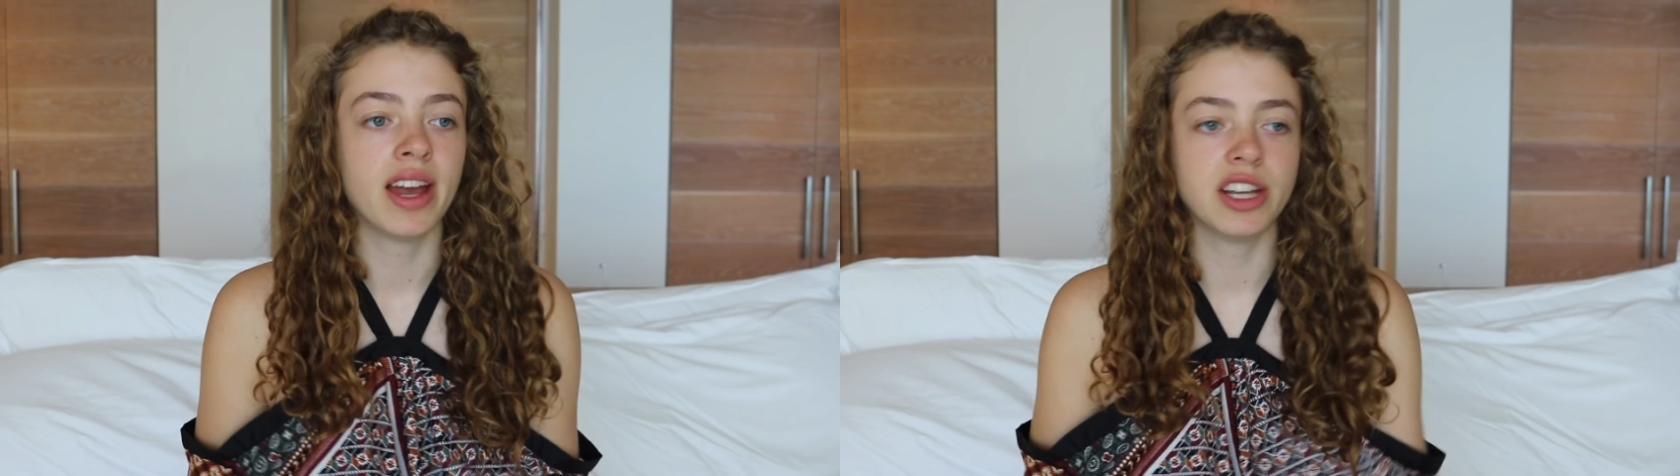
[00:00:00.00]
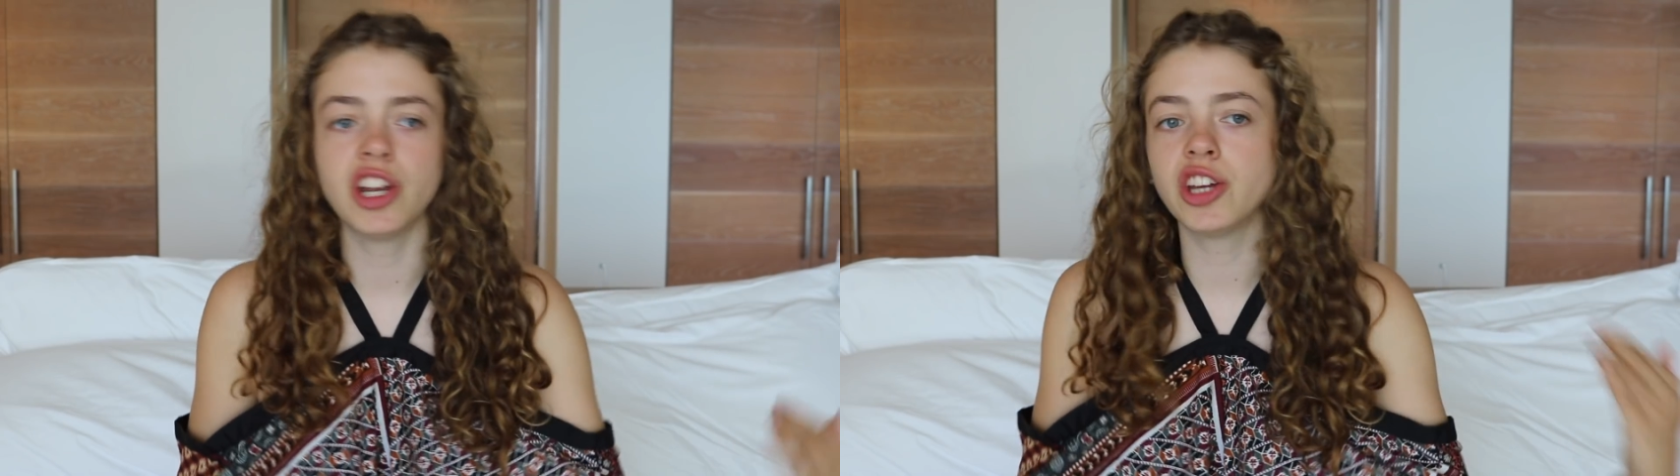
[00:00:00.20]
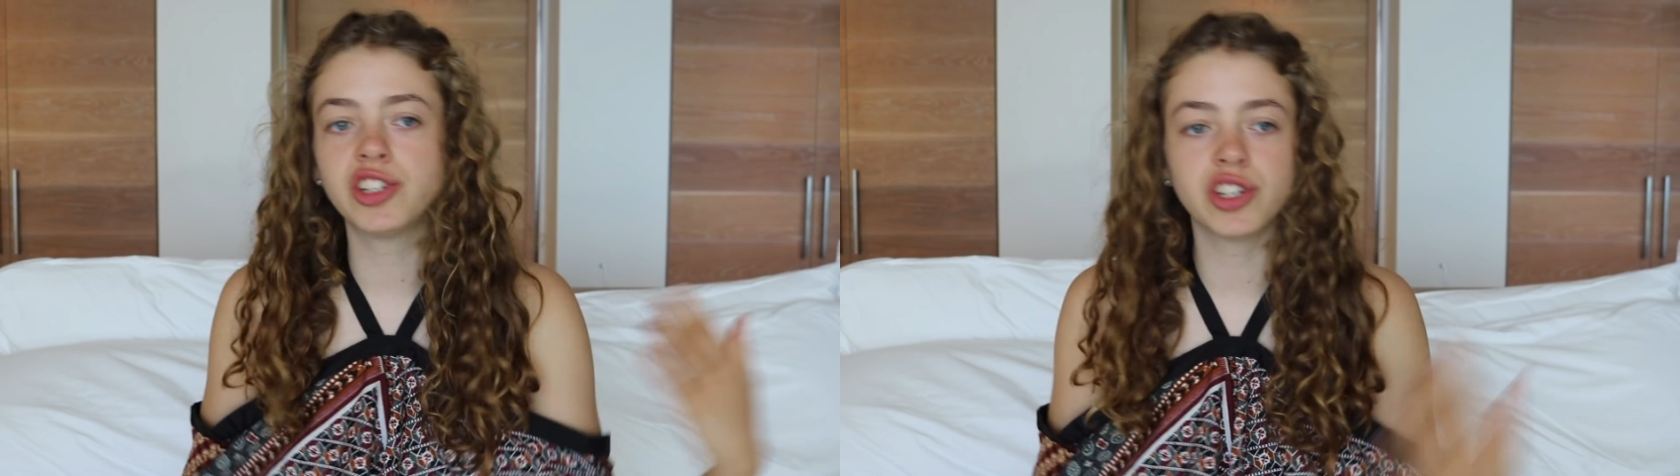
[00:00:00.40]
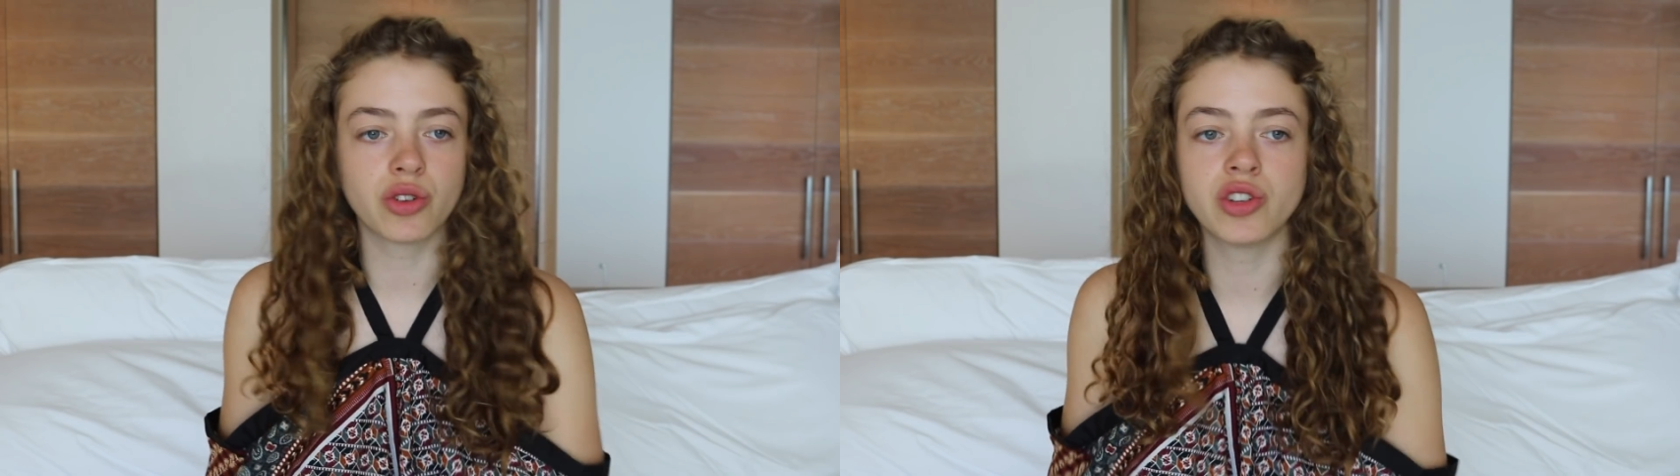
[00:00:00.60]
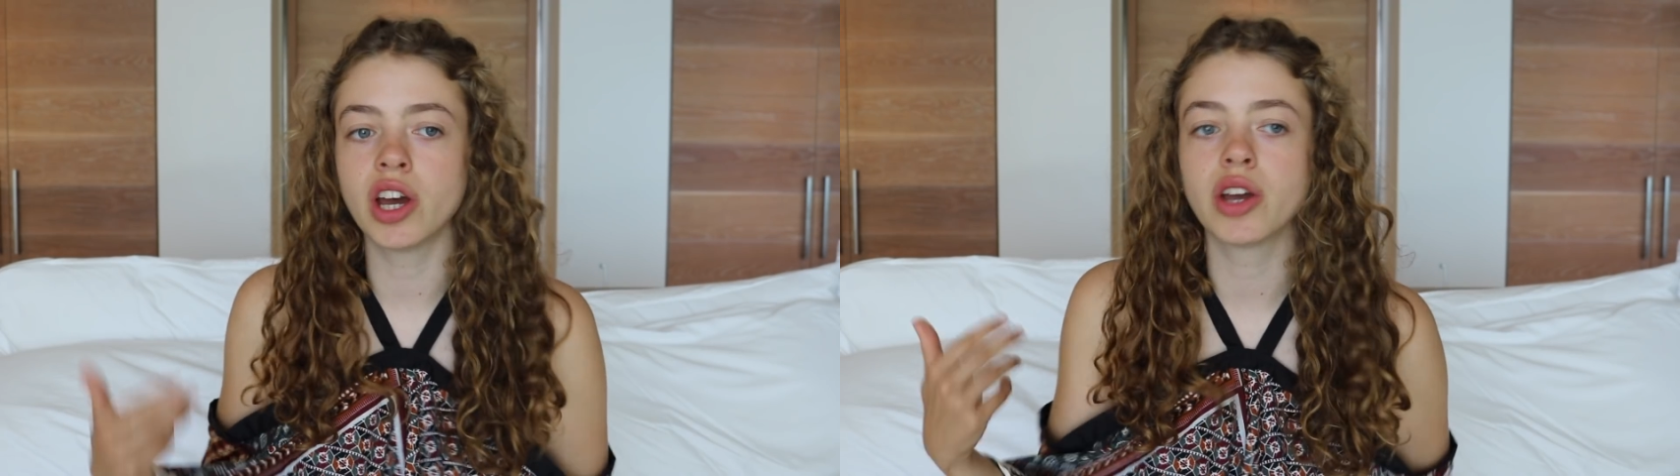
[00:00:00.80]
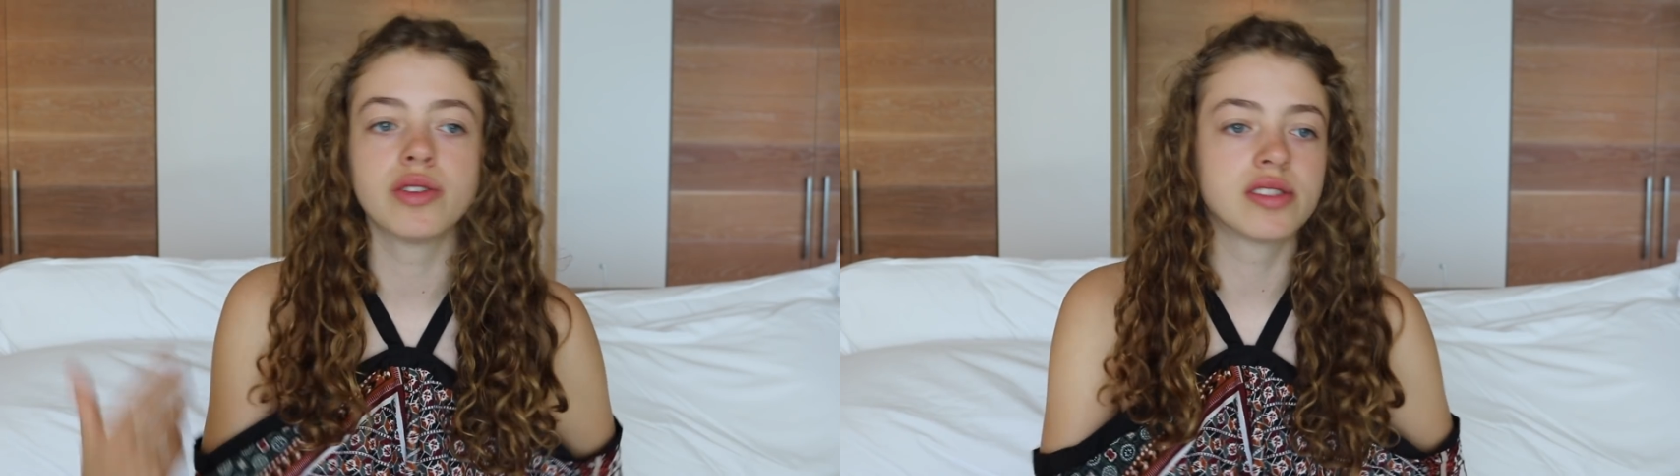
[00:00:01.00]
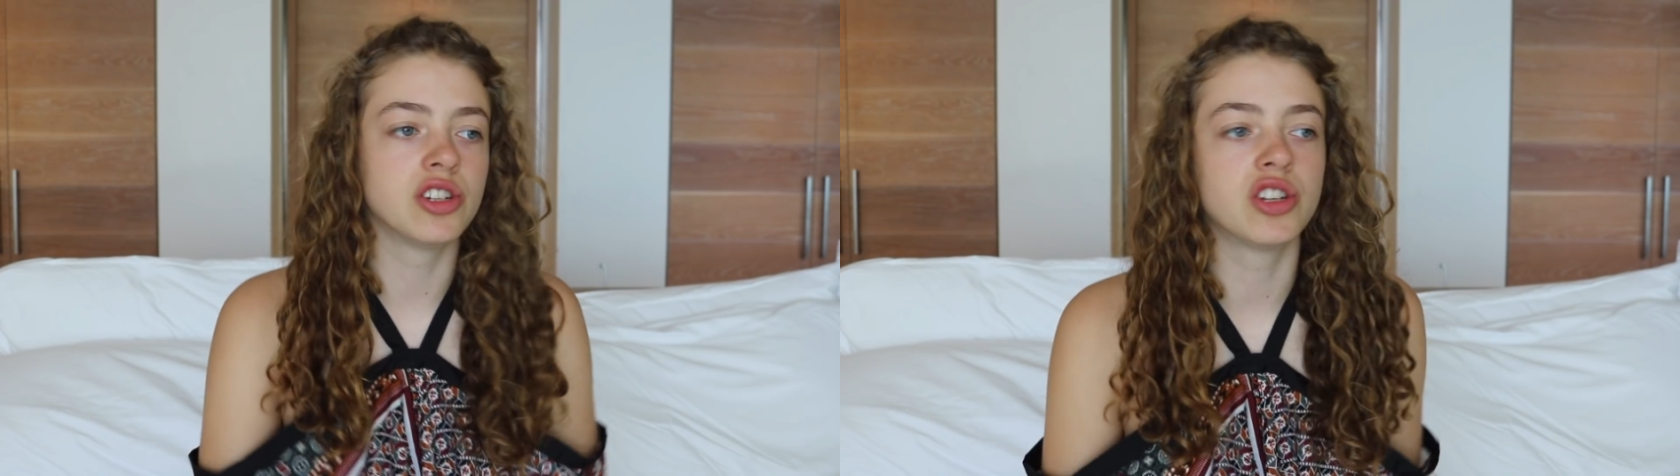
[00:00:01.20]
You know, you do your notes,